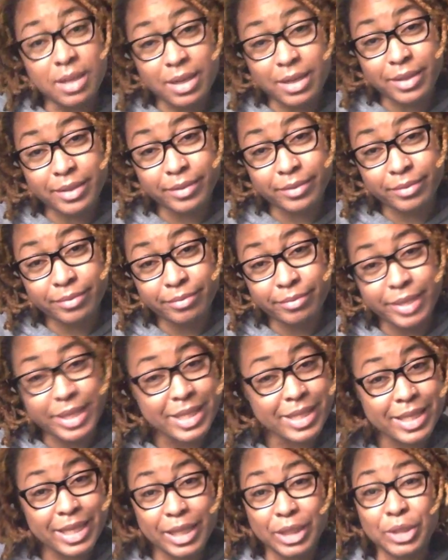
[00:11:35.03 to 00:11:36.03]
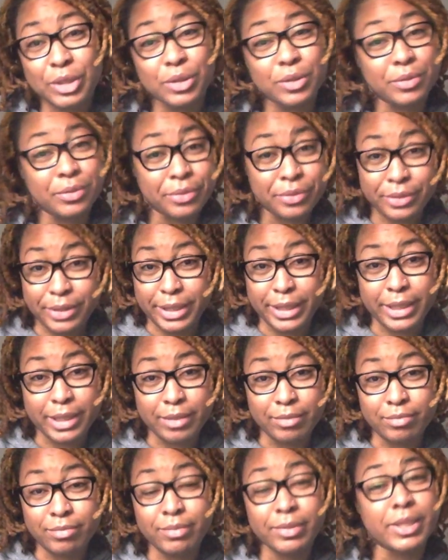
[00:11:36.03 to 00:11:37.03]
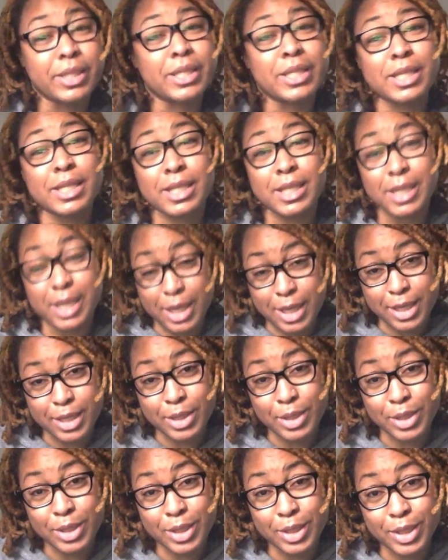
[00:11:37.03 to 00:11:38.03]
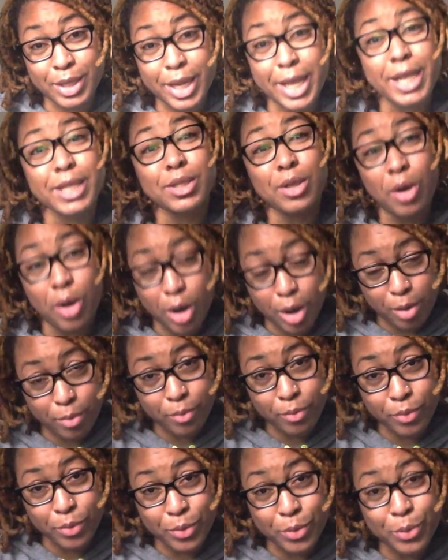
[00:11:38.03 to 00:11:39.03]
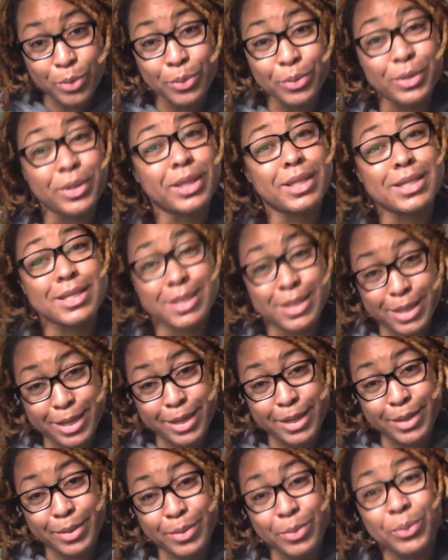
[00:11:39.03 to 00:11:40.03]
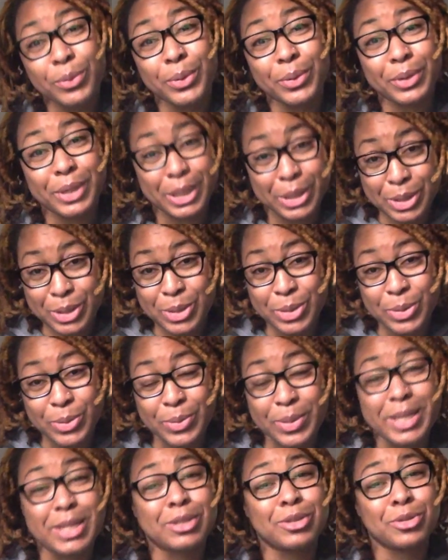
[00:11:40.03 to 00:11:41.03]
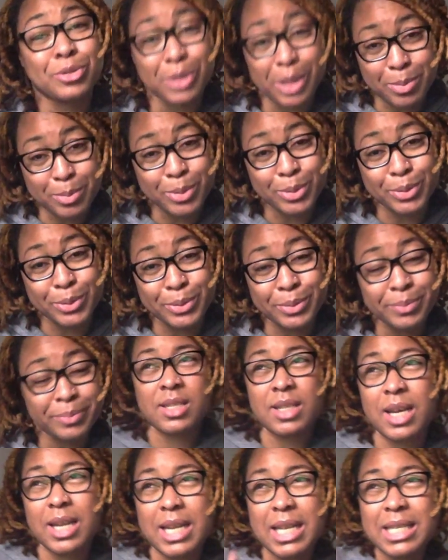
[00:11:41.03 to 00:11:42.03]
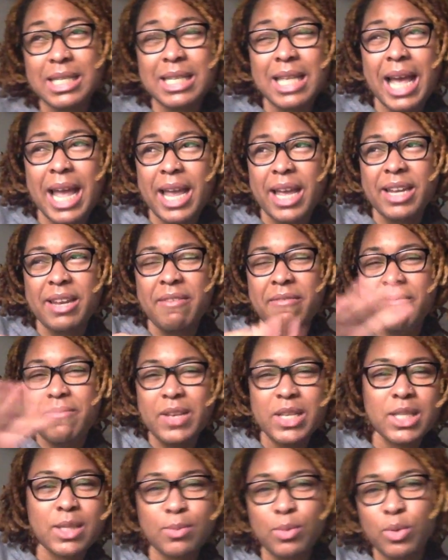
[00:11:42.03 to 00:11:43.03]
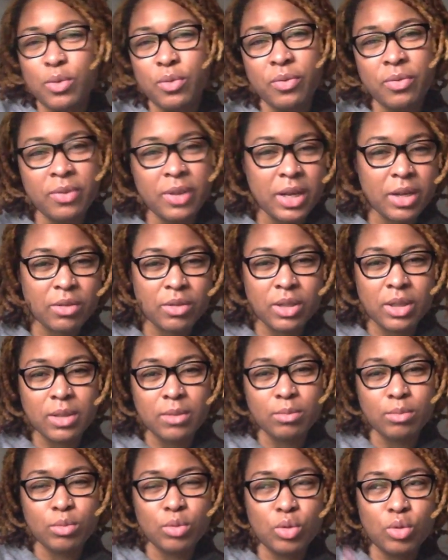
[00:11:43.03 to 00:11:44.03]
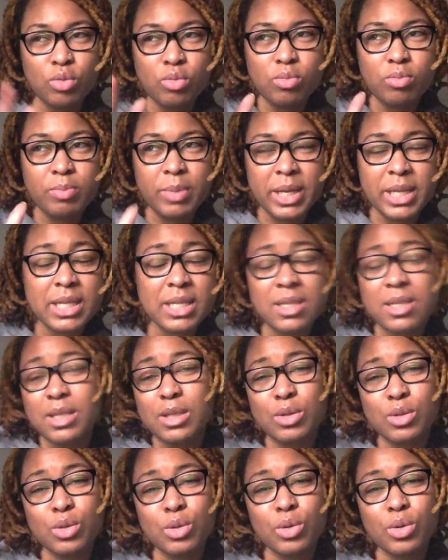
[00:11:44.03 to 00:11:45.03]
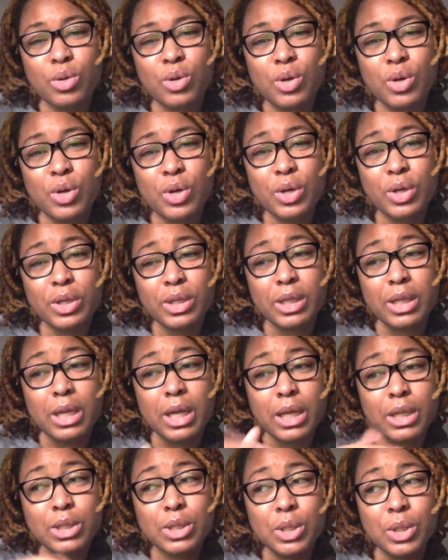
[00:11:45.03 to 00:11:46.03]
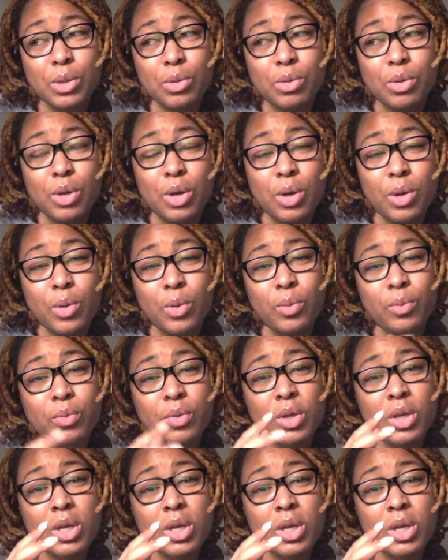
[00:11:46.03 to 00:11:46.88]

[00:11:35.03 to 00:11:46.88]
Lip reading: The sun is not your friend. The sun is harmful, and the sun will get you in trouble. Sun is like an invisible flare-up. You be in the sun too long, next thing you know,